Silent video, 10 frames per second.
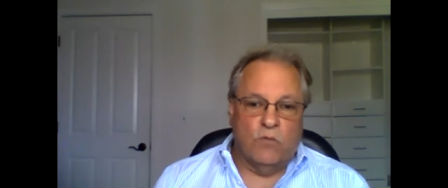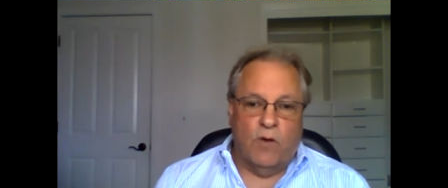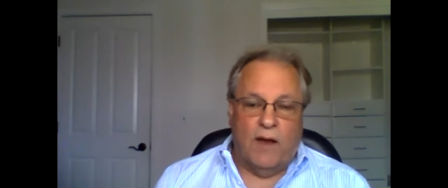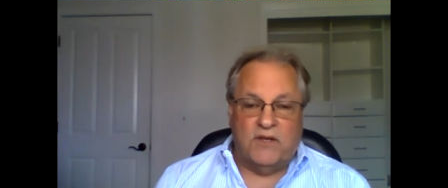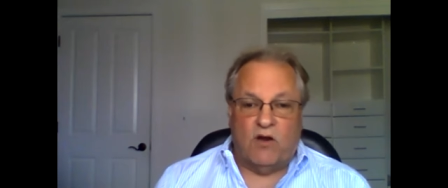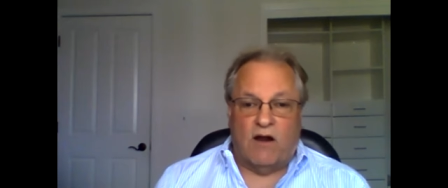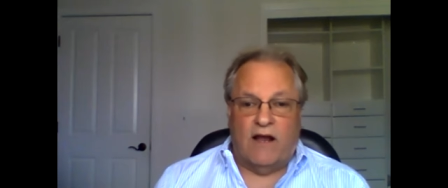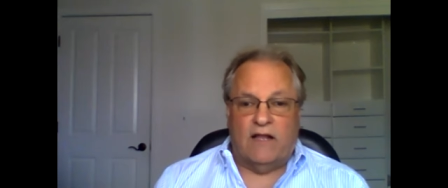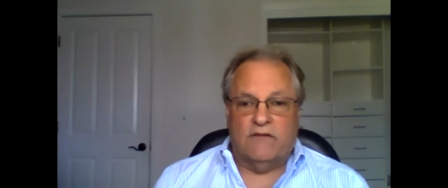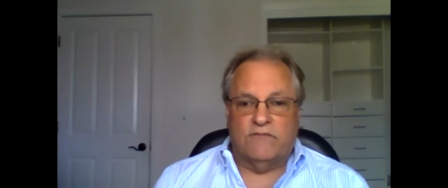webinar
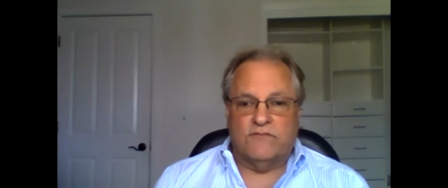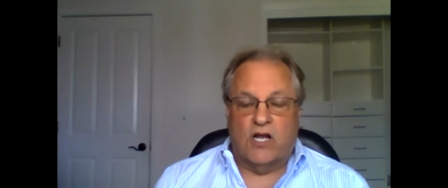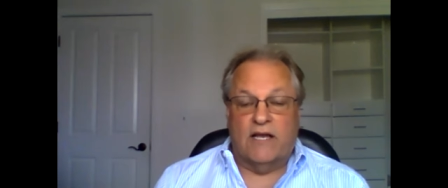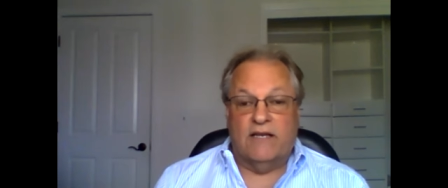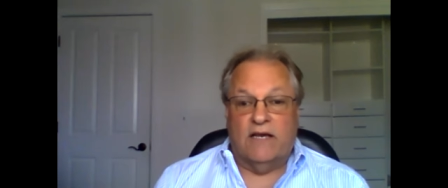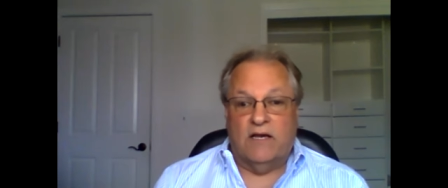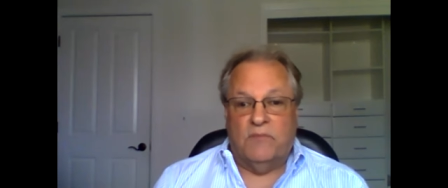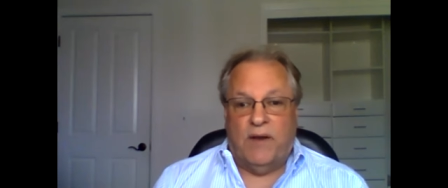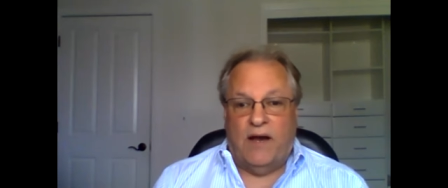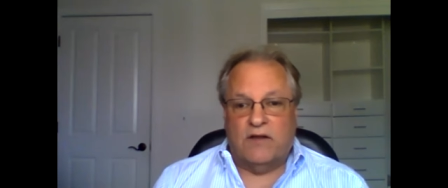out of China
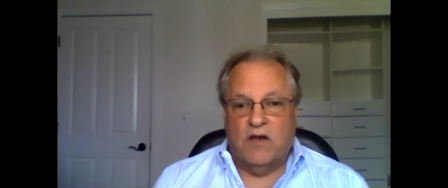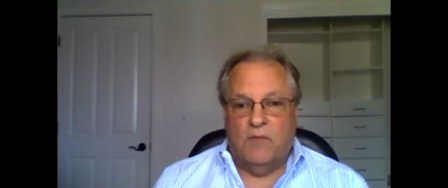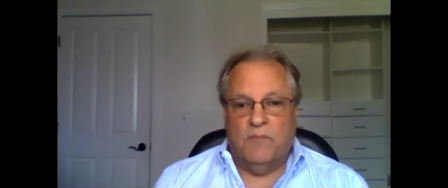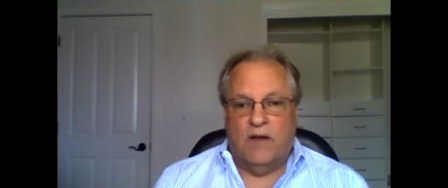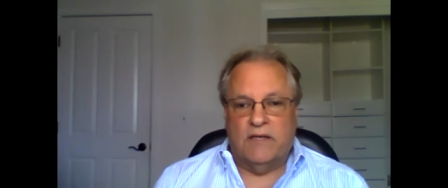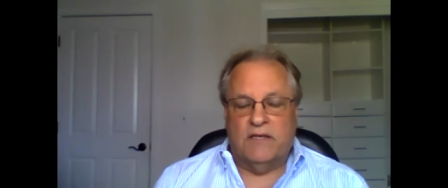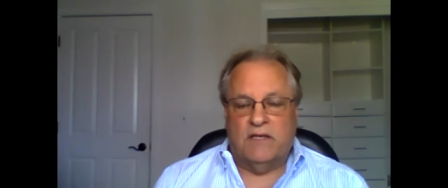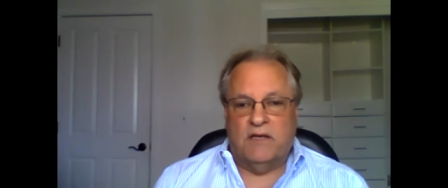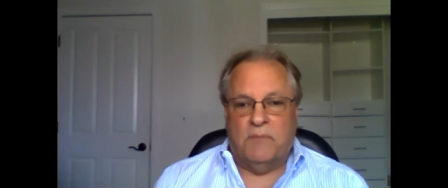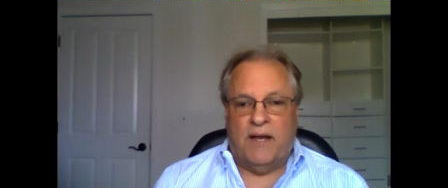about com- uh,
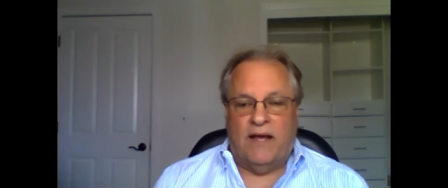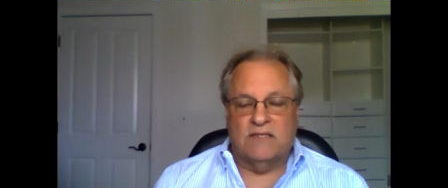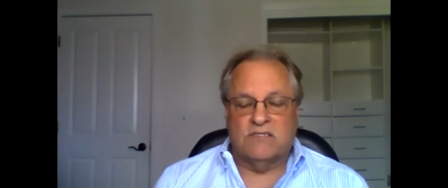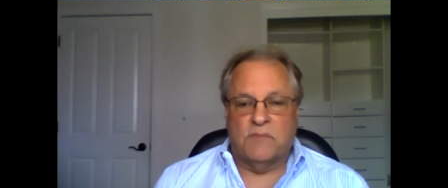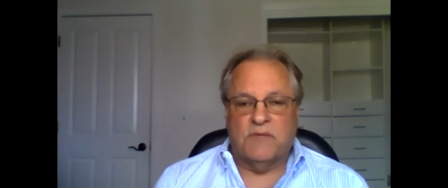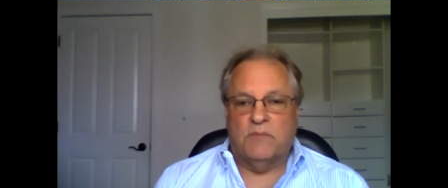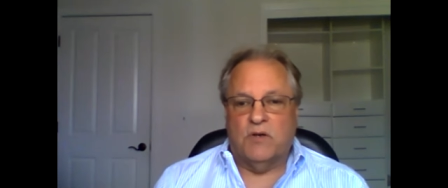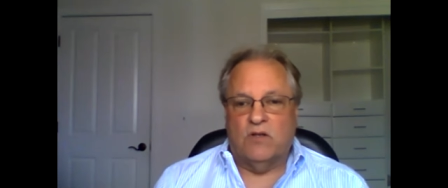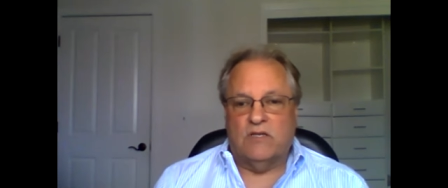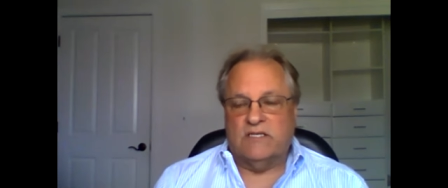yeah, about some of the
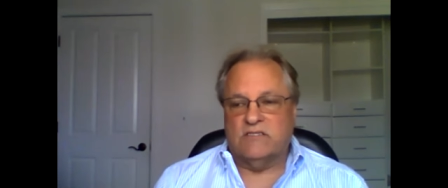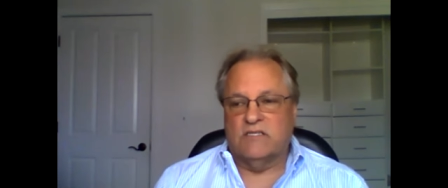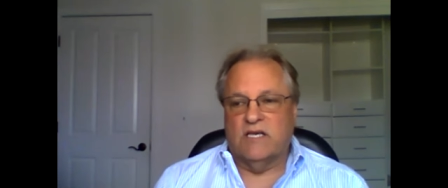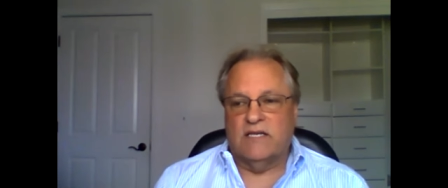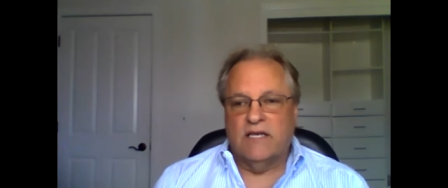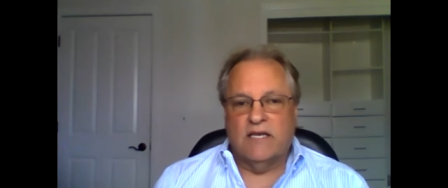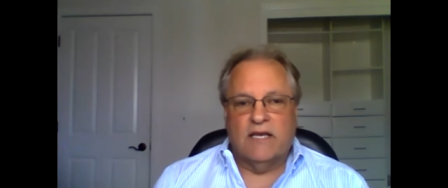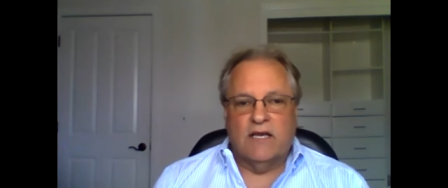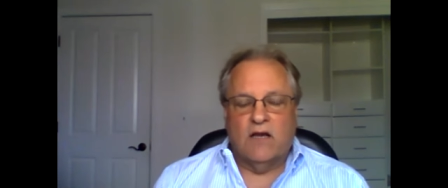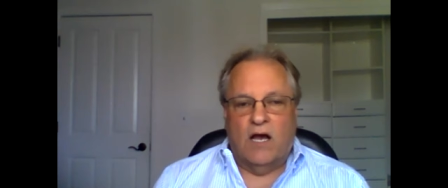buildings that
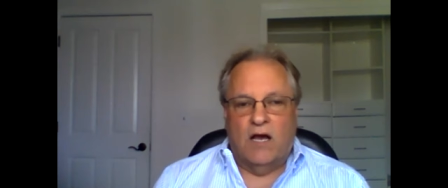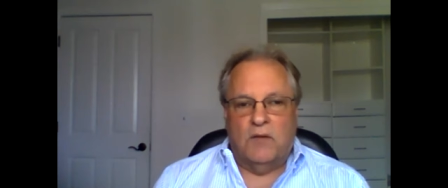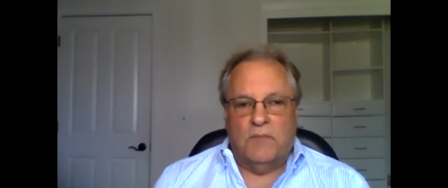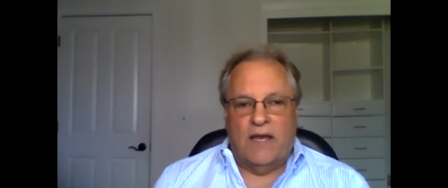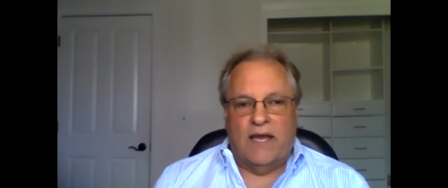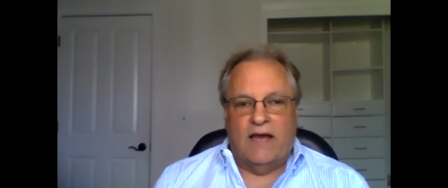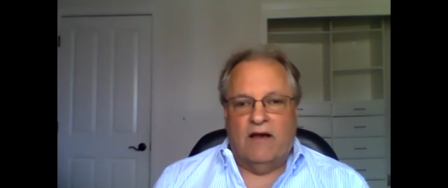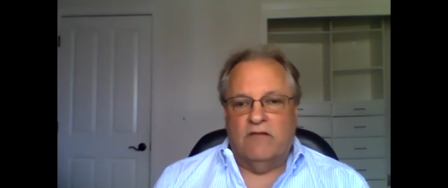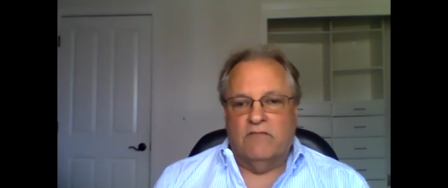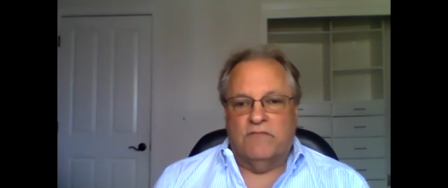um,
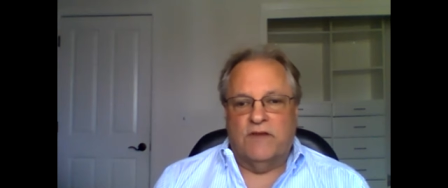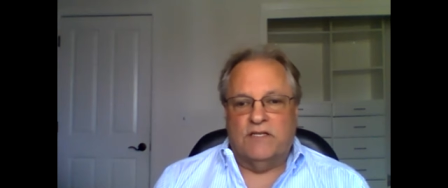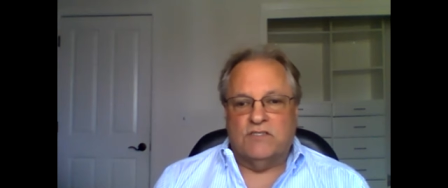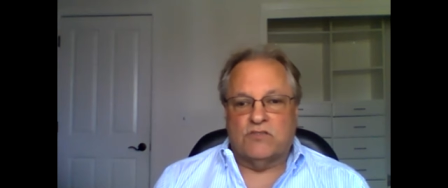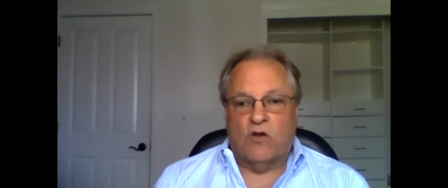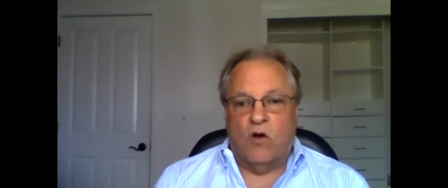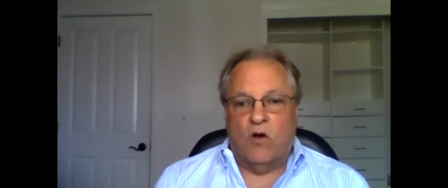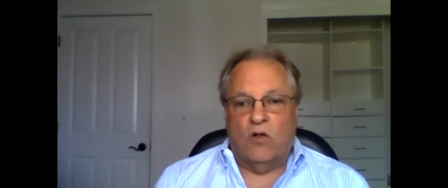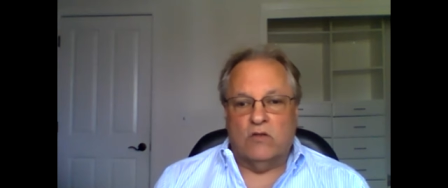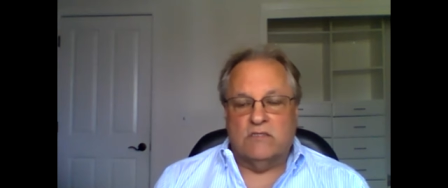have
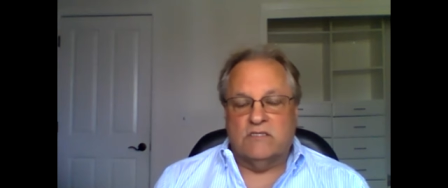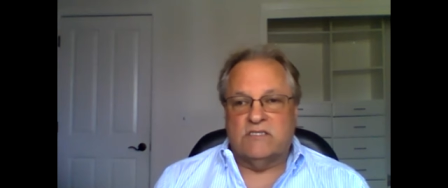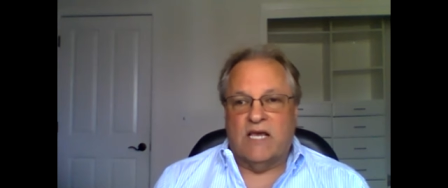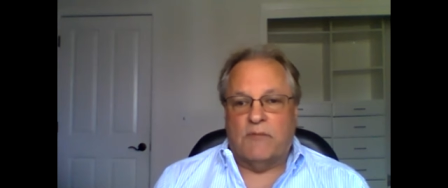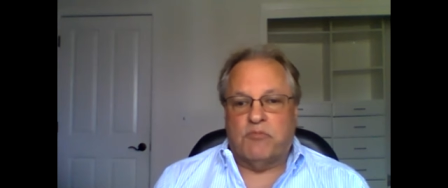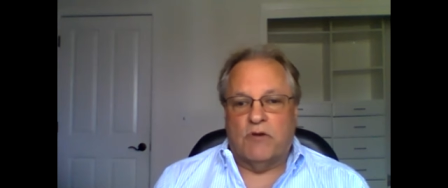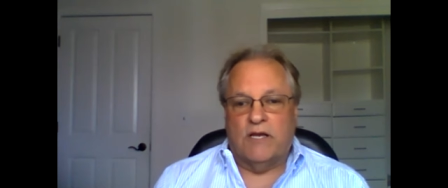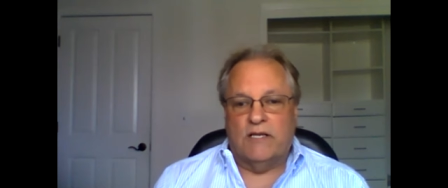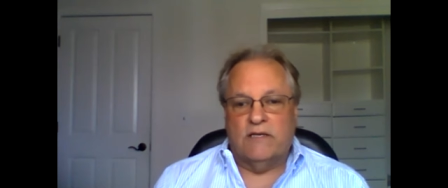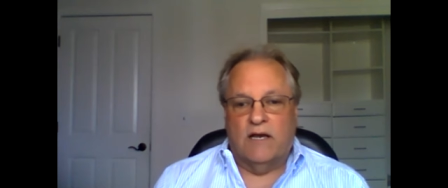installed
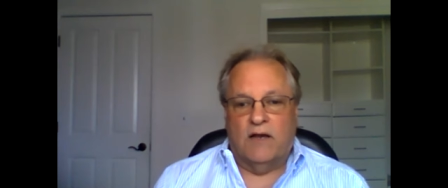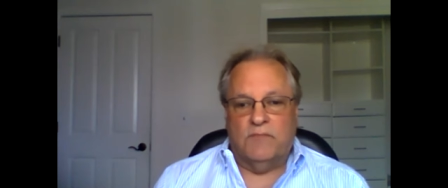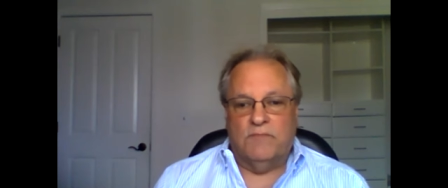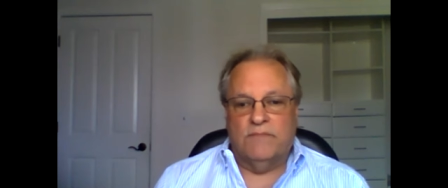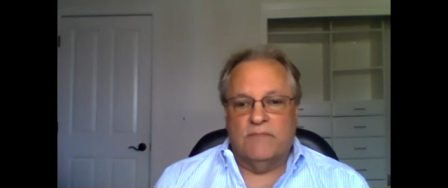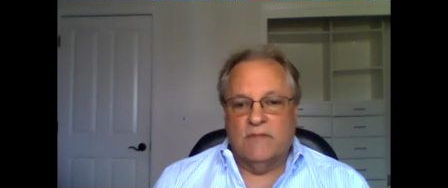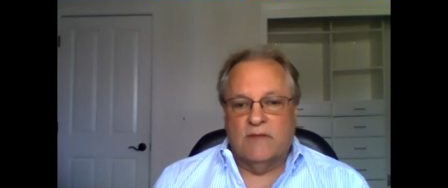separate um,